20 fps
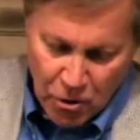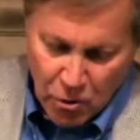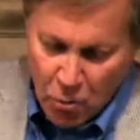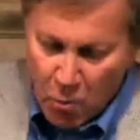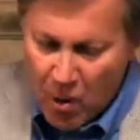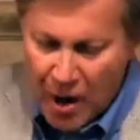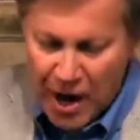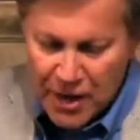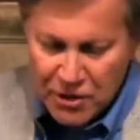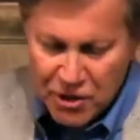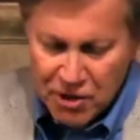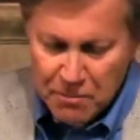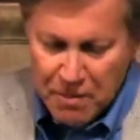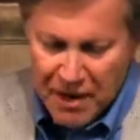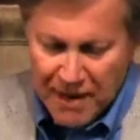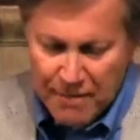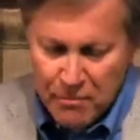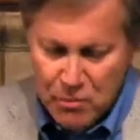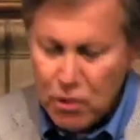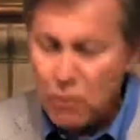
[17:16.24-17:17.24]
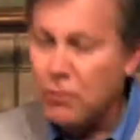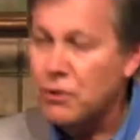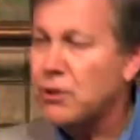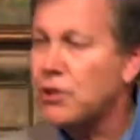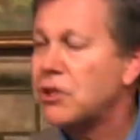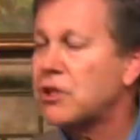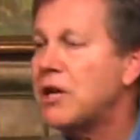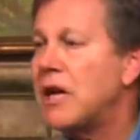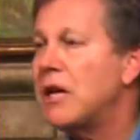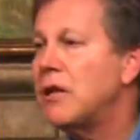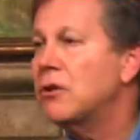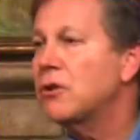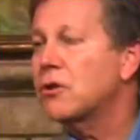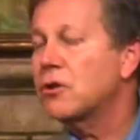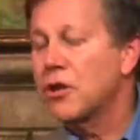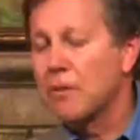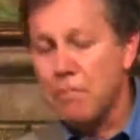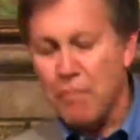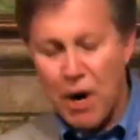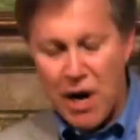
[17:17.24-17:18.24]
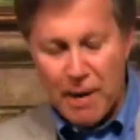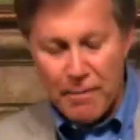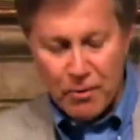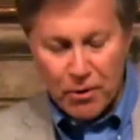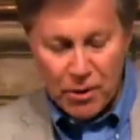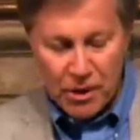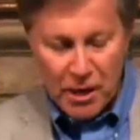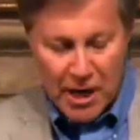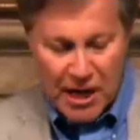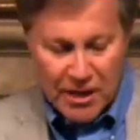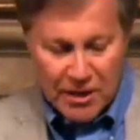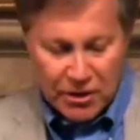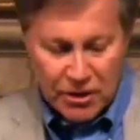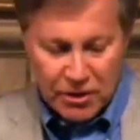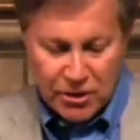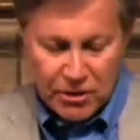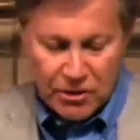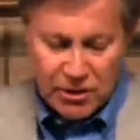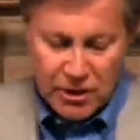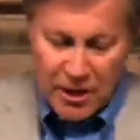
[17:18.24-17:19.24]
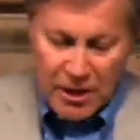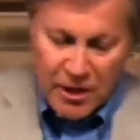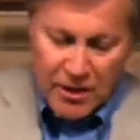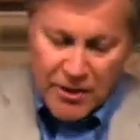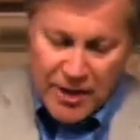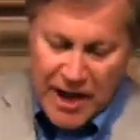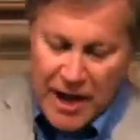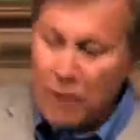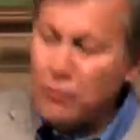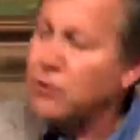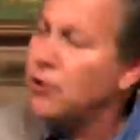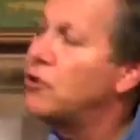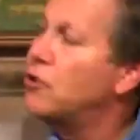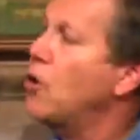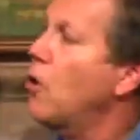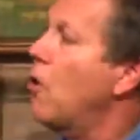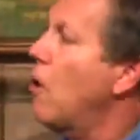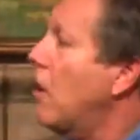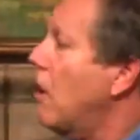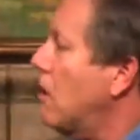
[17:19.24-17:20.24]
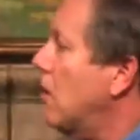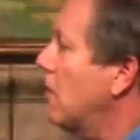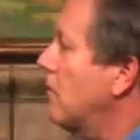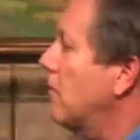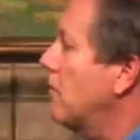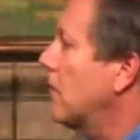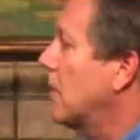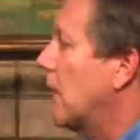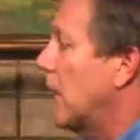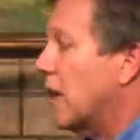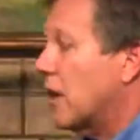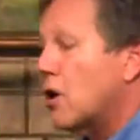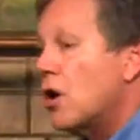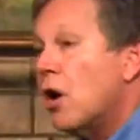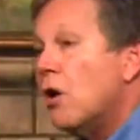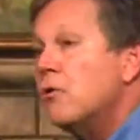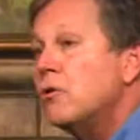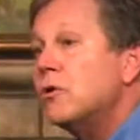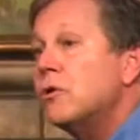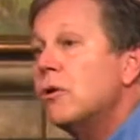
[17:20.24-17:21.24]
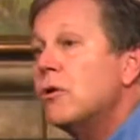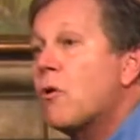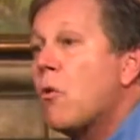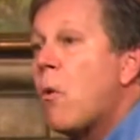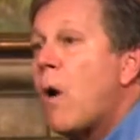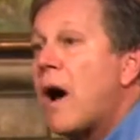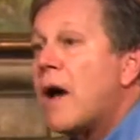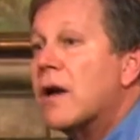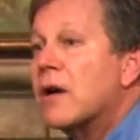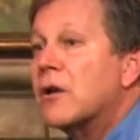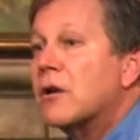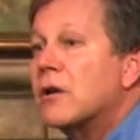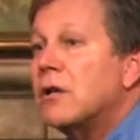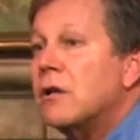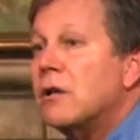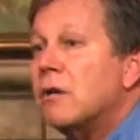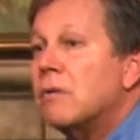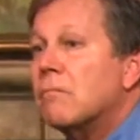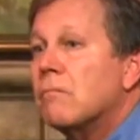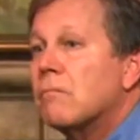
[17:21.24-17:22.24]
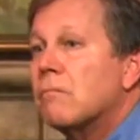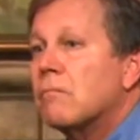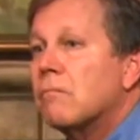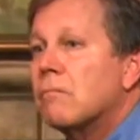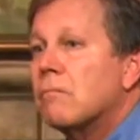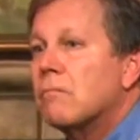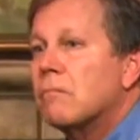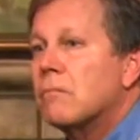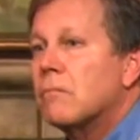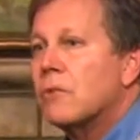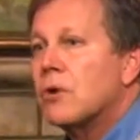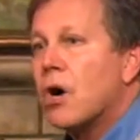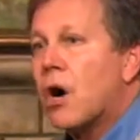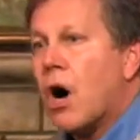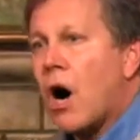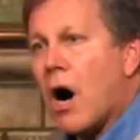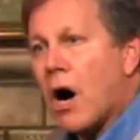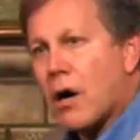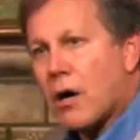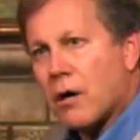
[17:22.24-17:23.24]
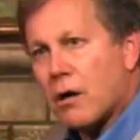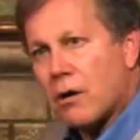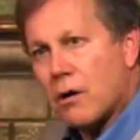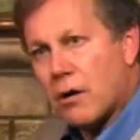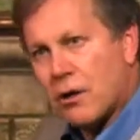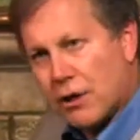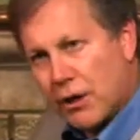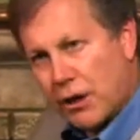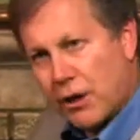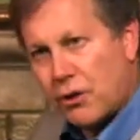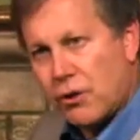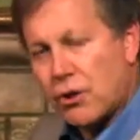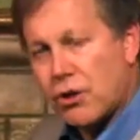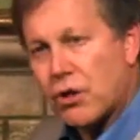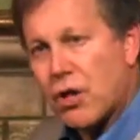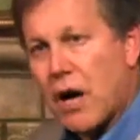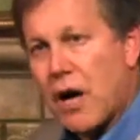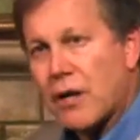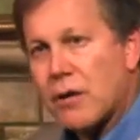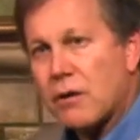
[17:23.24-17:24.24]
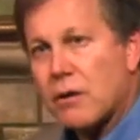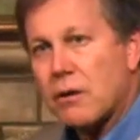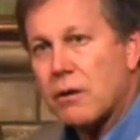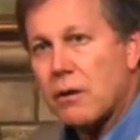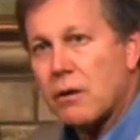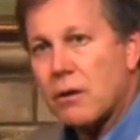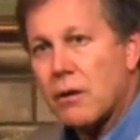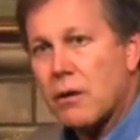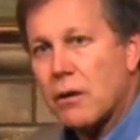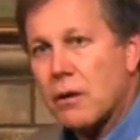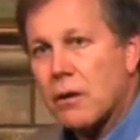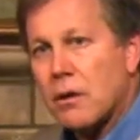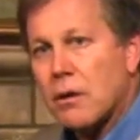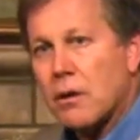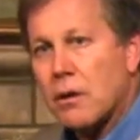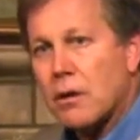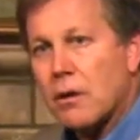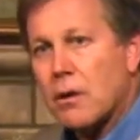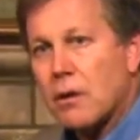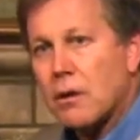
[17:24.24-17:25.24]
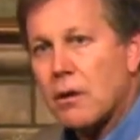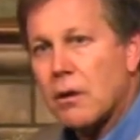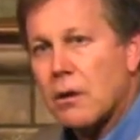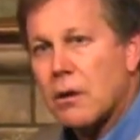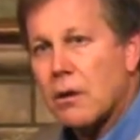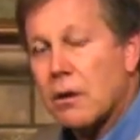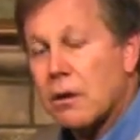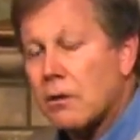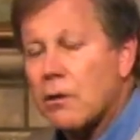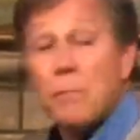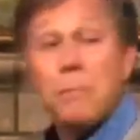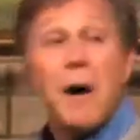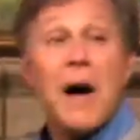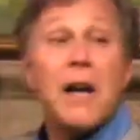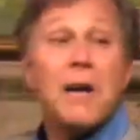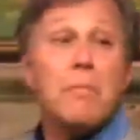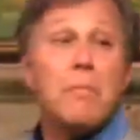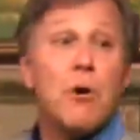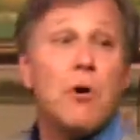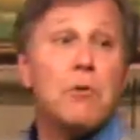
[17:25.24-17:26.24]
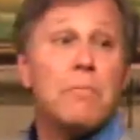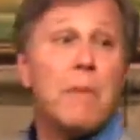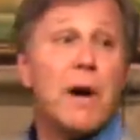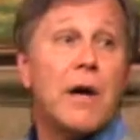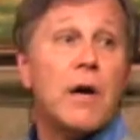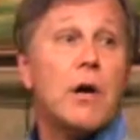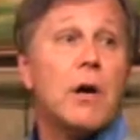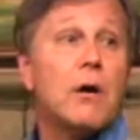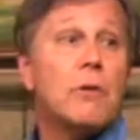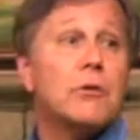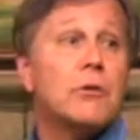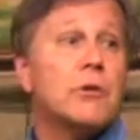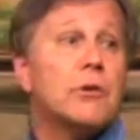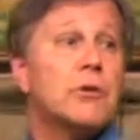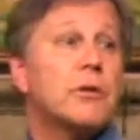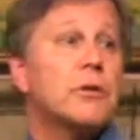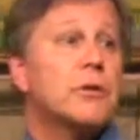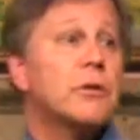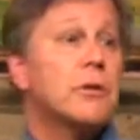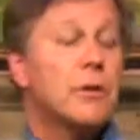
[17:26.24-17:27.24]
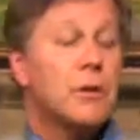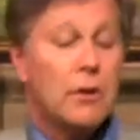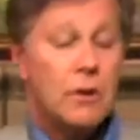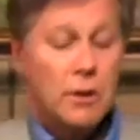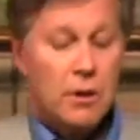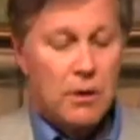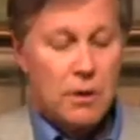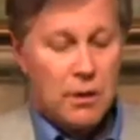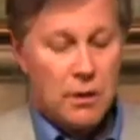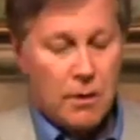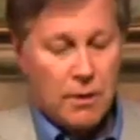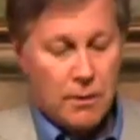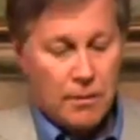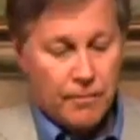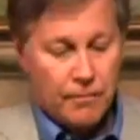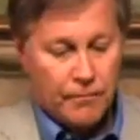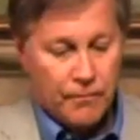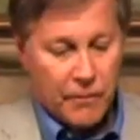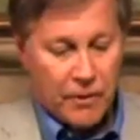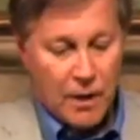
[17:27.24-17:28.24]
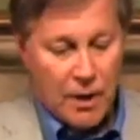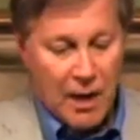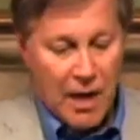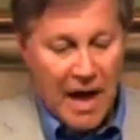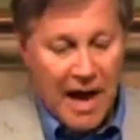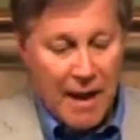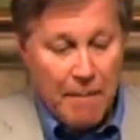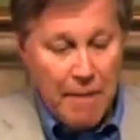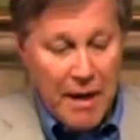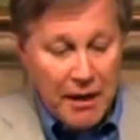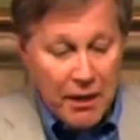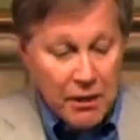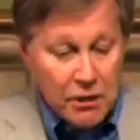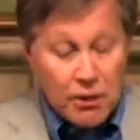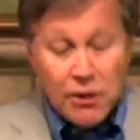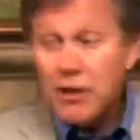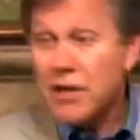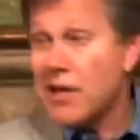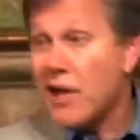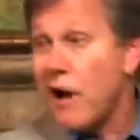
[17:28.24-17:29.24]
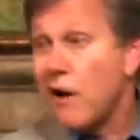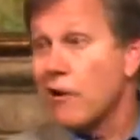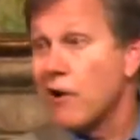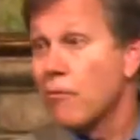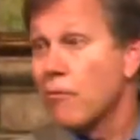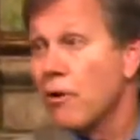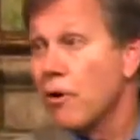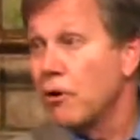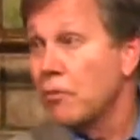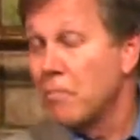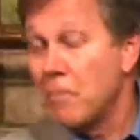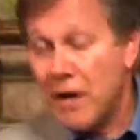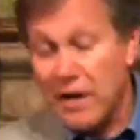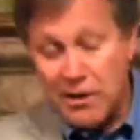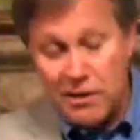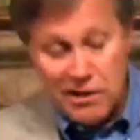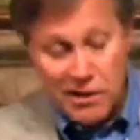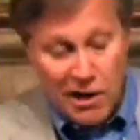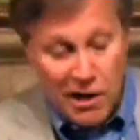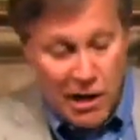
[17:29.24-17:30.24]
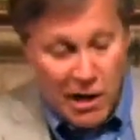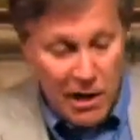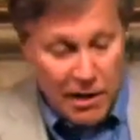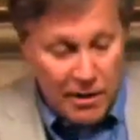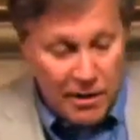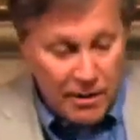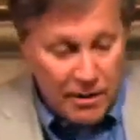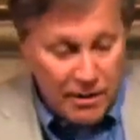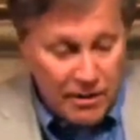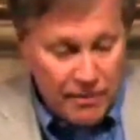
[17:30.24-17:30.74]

watched by mute saints and marble goddesses. Then out the door, I closed it quietly. The lock clicked shut. Goodbye to both my ghosts. I made it to the county road by dawn